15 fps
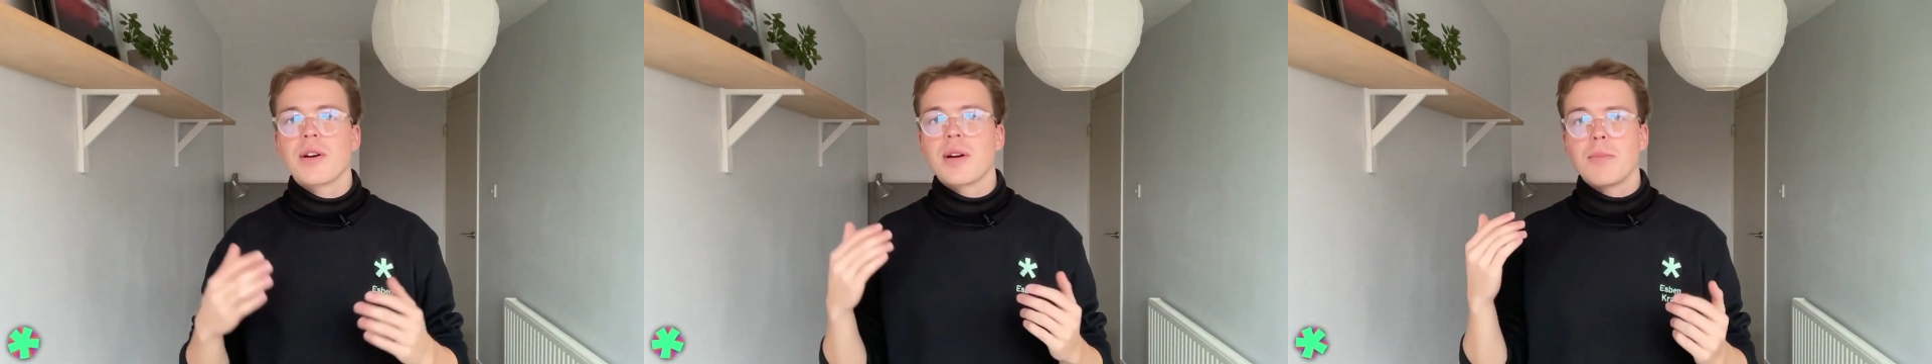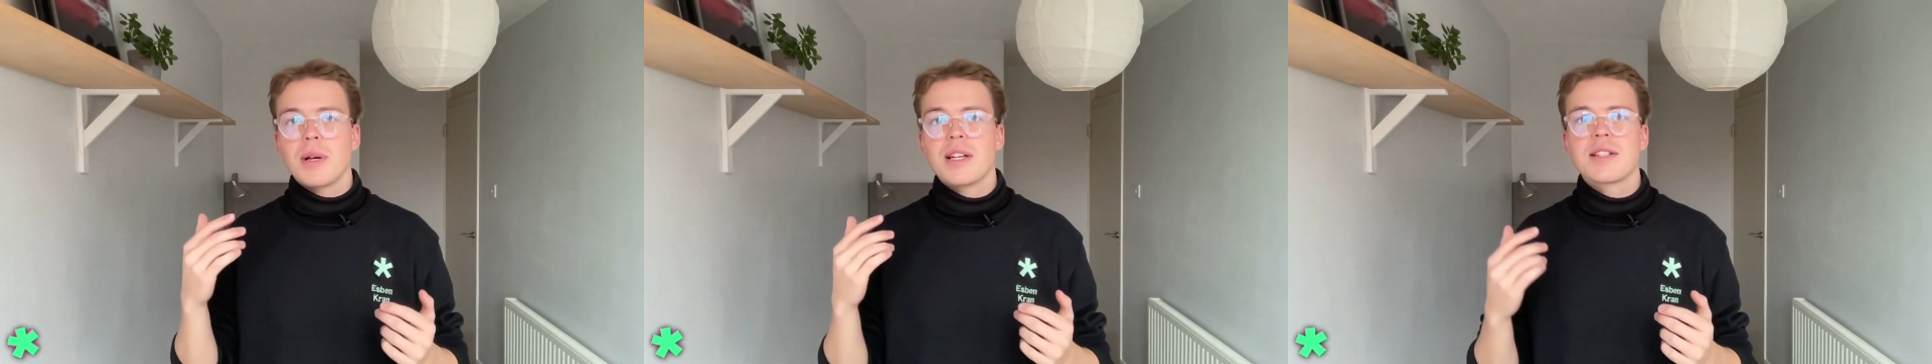
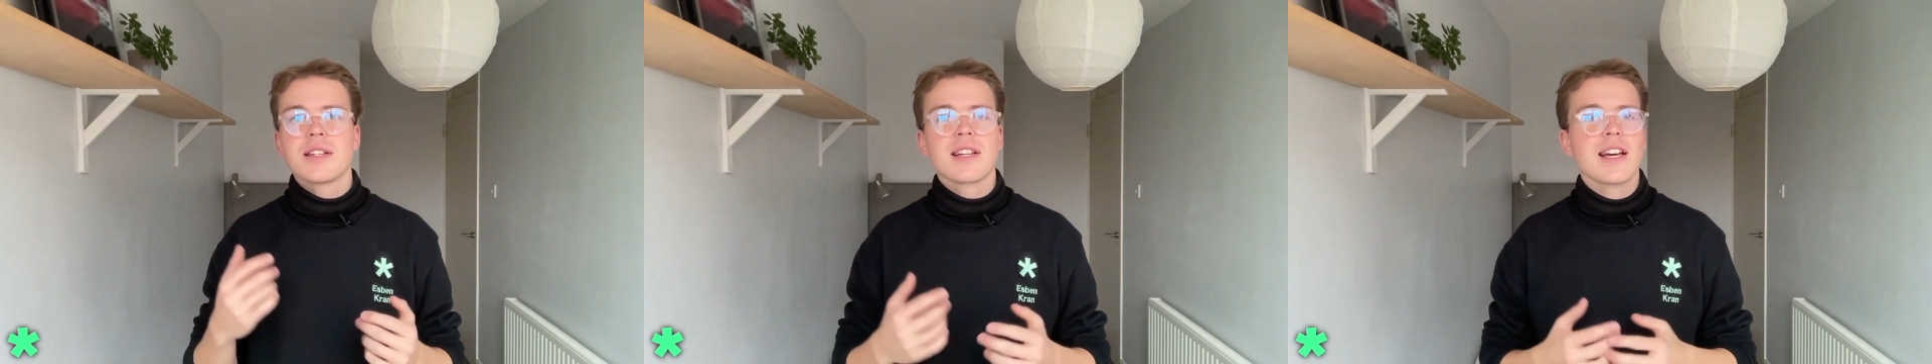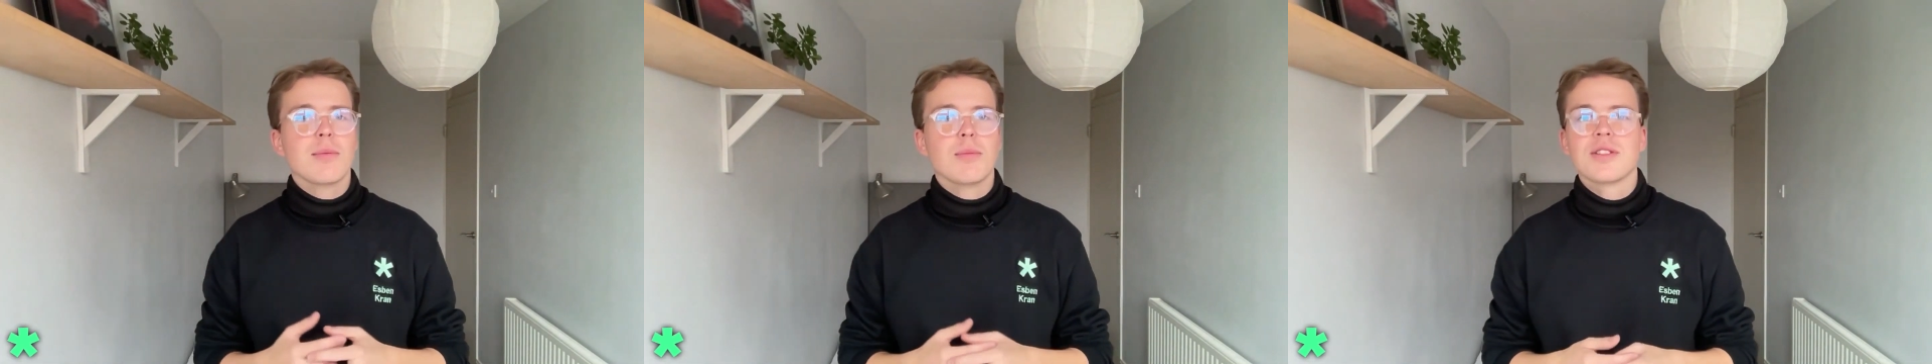
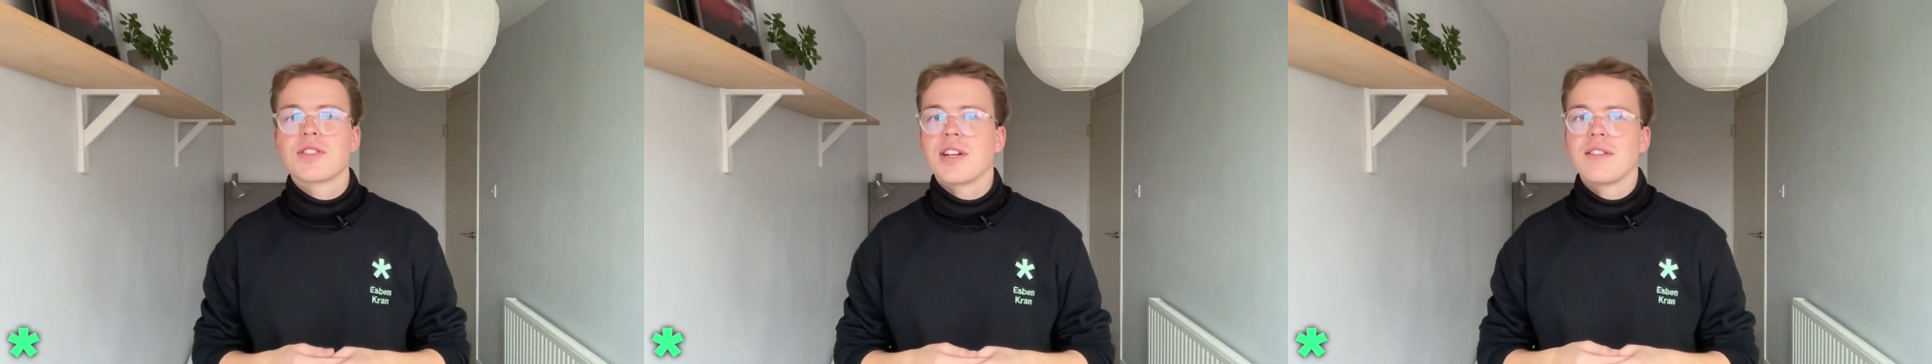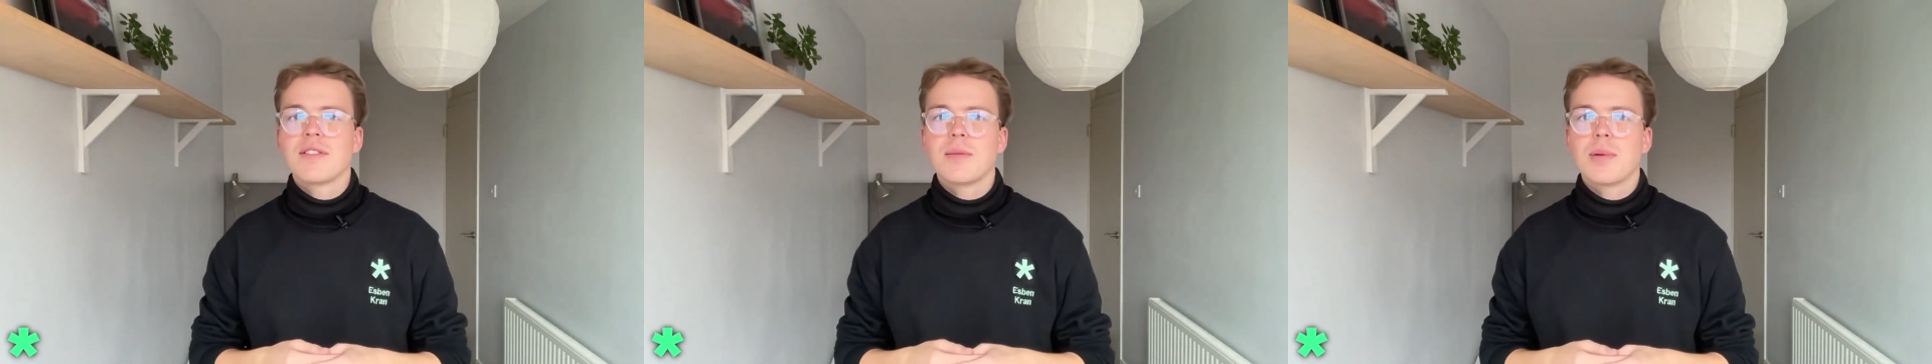amazing ML
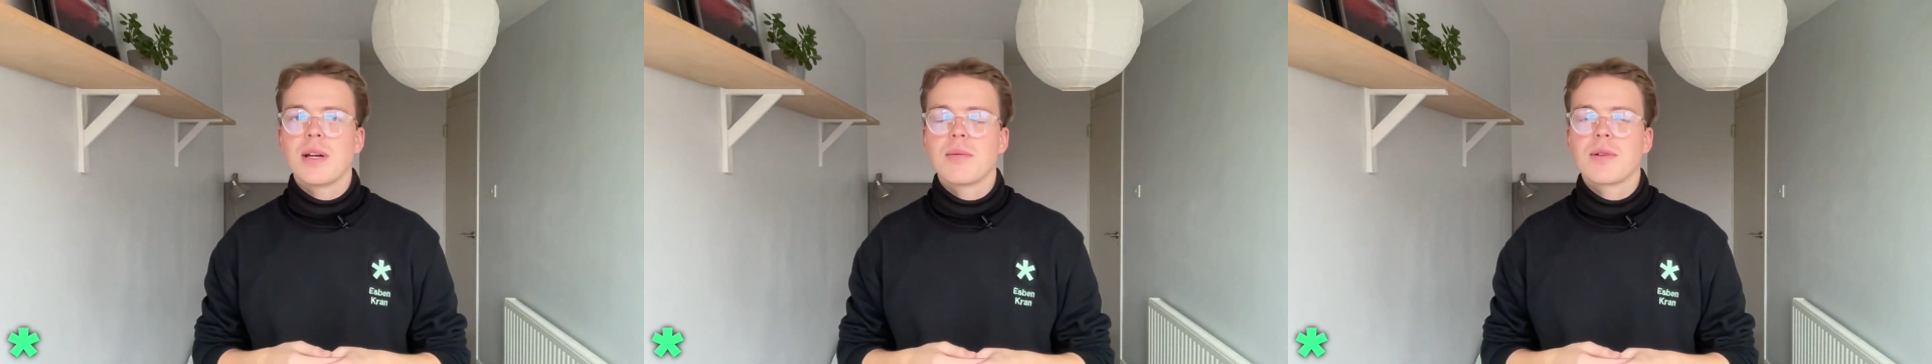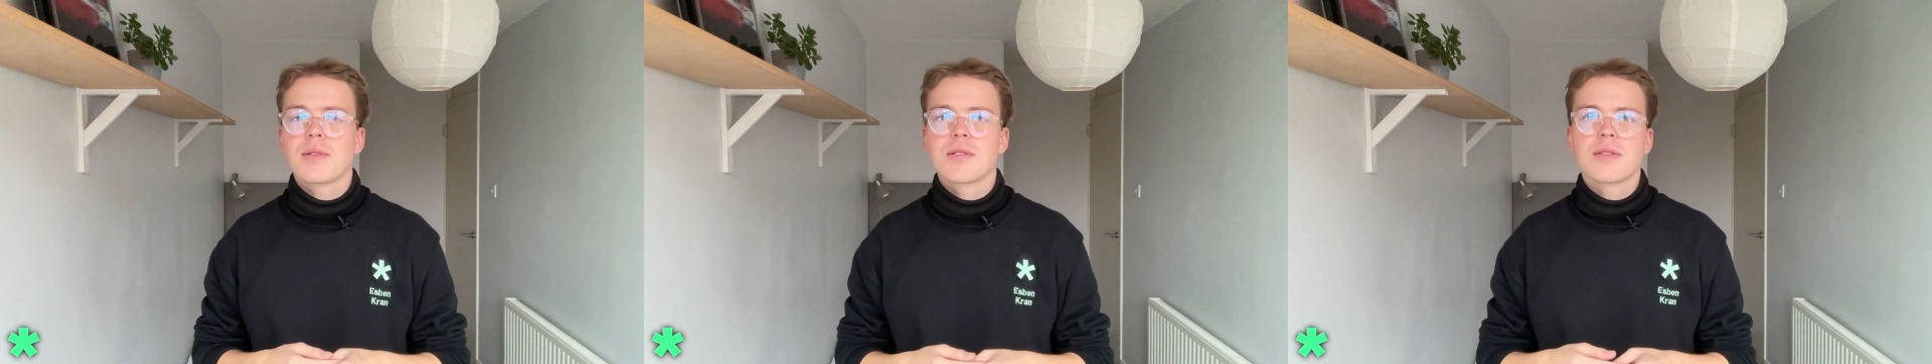safety
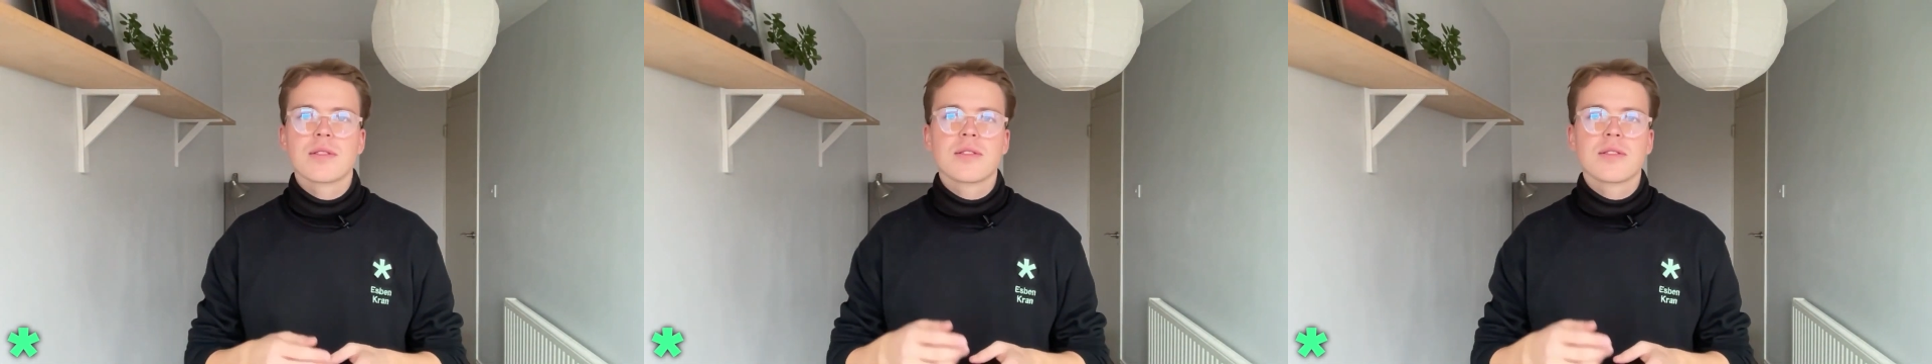papers,